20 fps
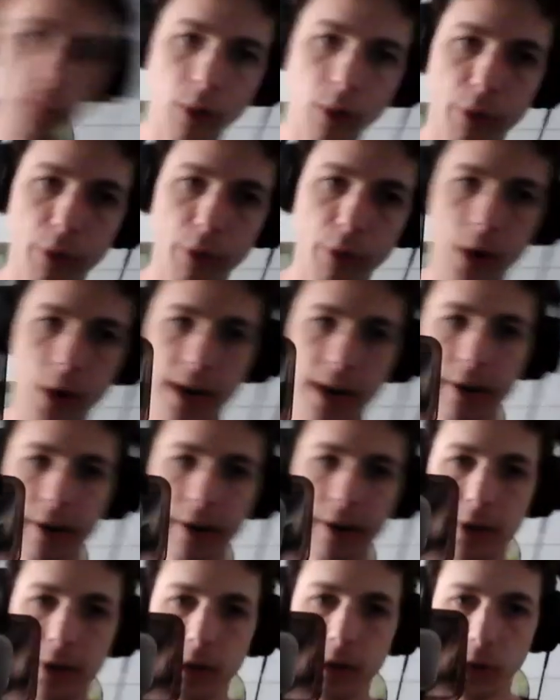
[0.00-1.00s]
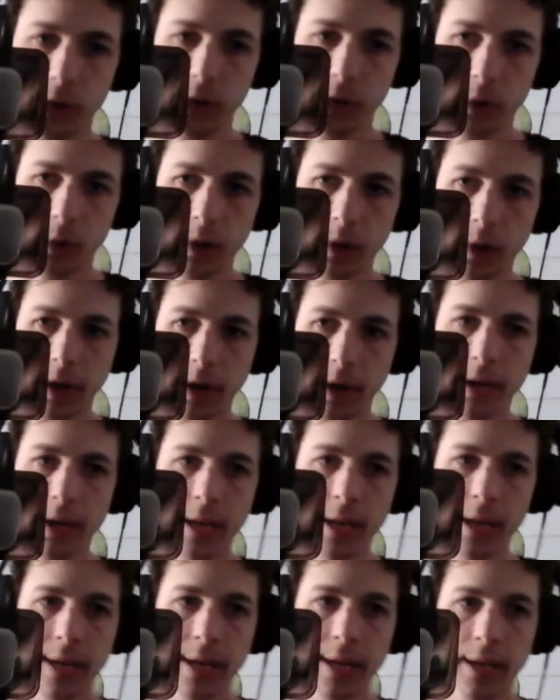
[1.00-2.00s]
for our characters who are
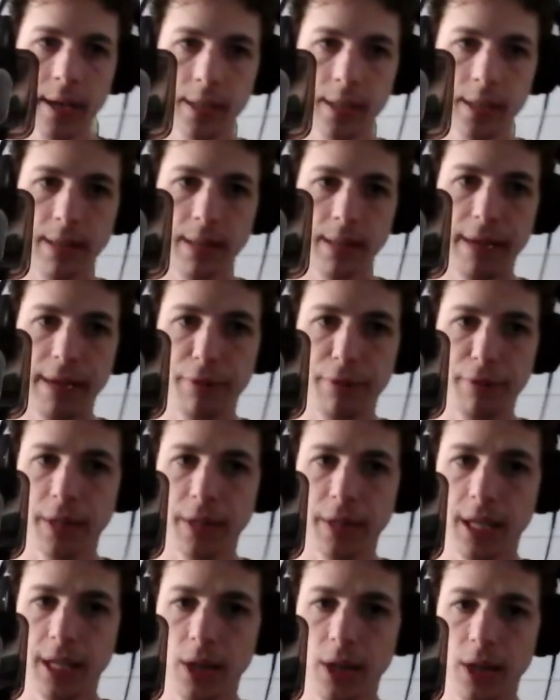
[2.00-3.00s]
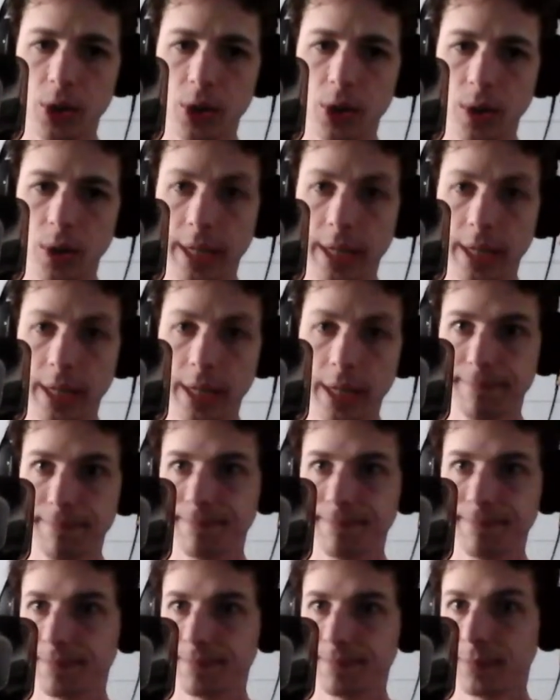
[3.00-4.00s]
delightfully enjoying
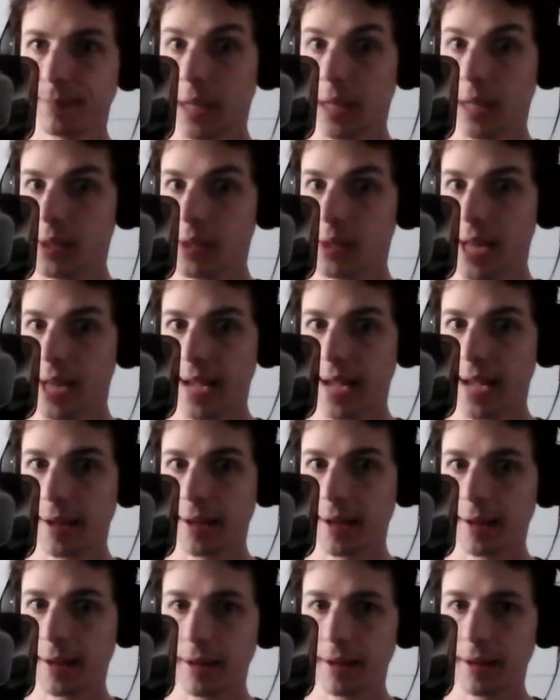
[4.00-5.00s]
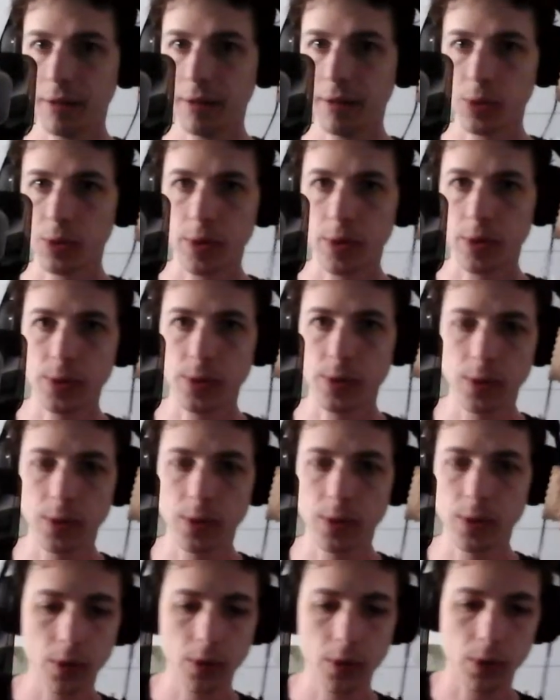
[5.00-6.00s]
a snack of sorts.
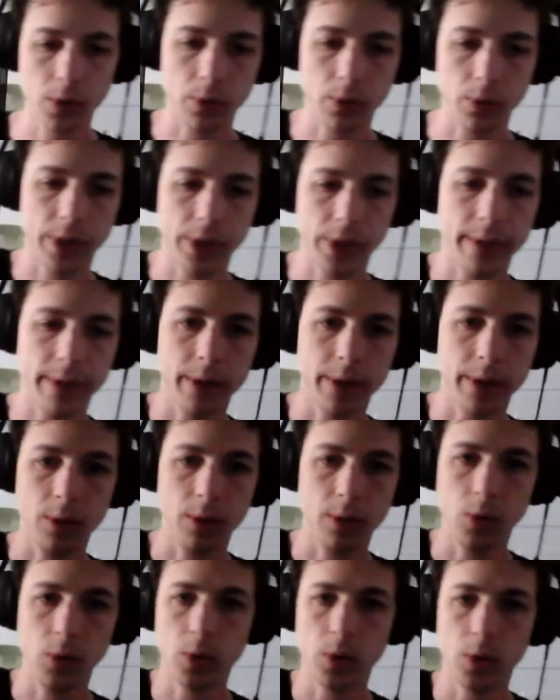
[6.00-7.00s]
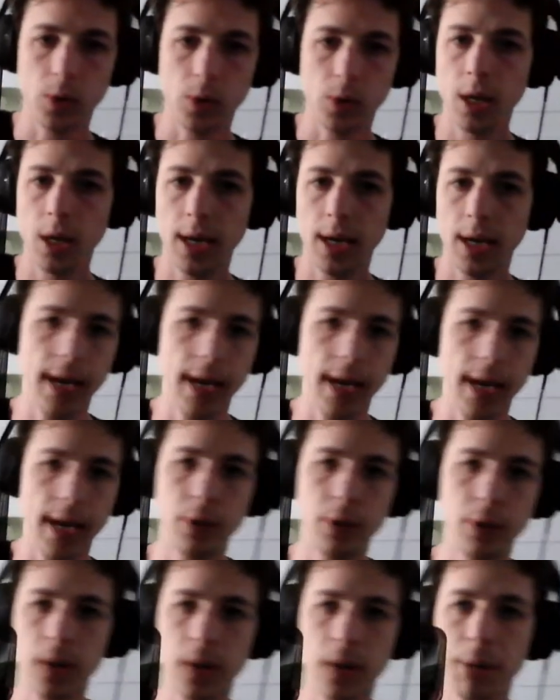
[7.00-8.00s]
So we'll see how it goes. I have to
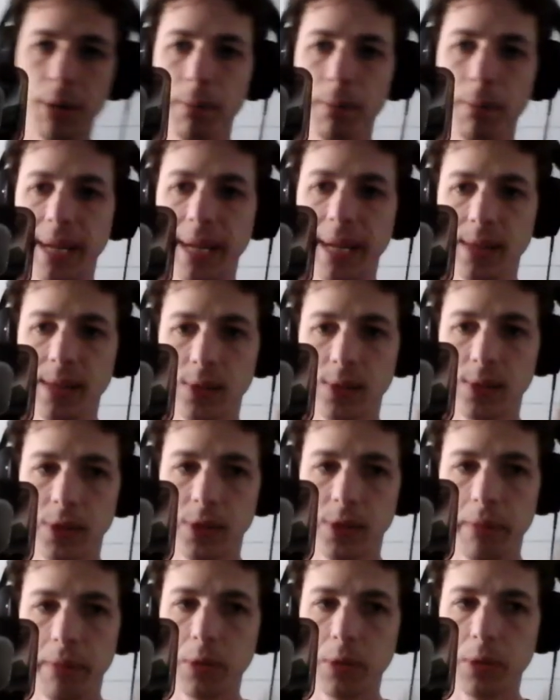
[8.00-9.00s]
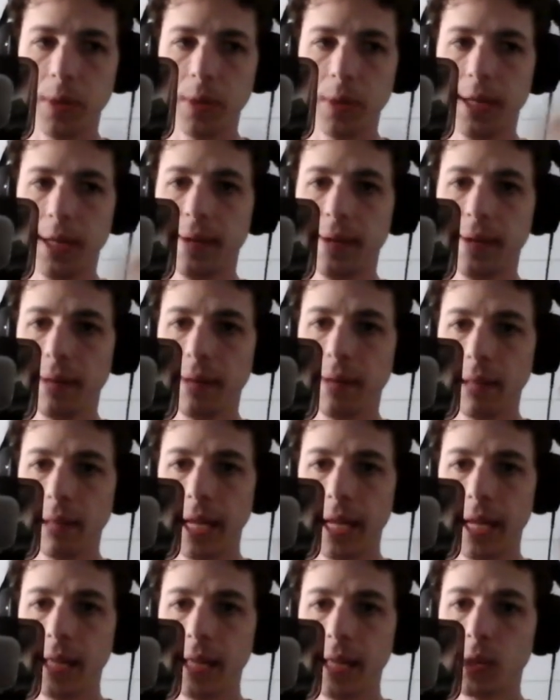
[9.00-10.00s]
do a couple bites in between
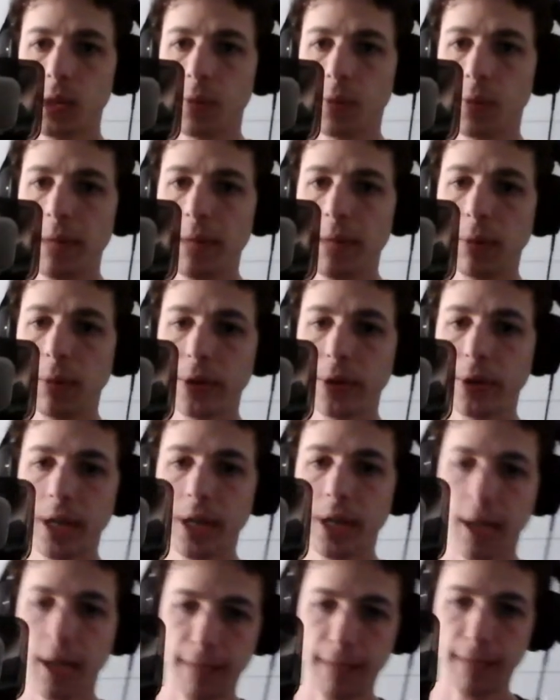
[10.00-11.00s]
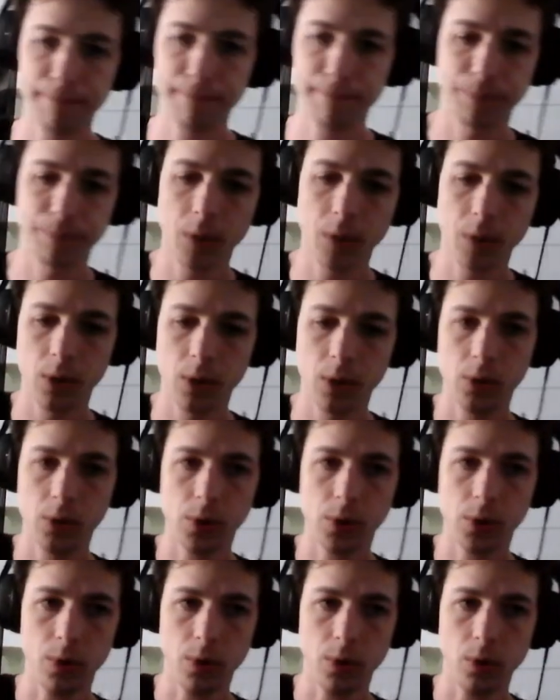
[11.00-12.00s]
lines where people are talking.
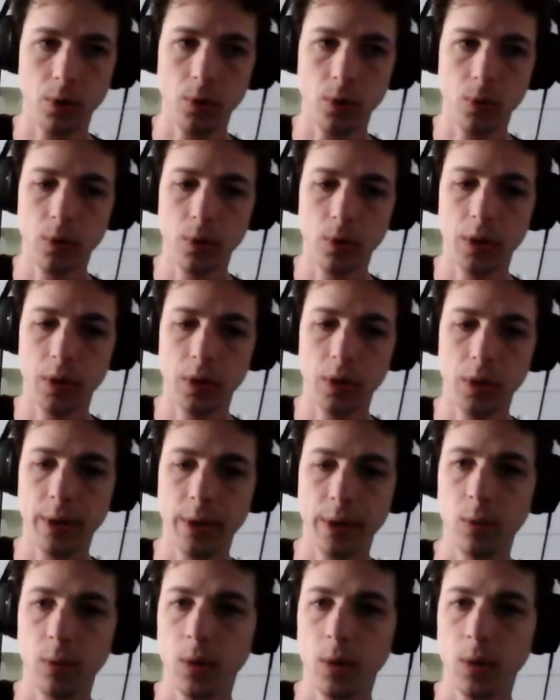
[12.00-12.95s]
So here we go.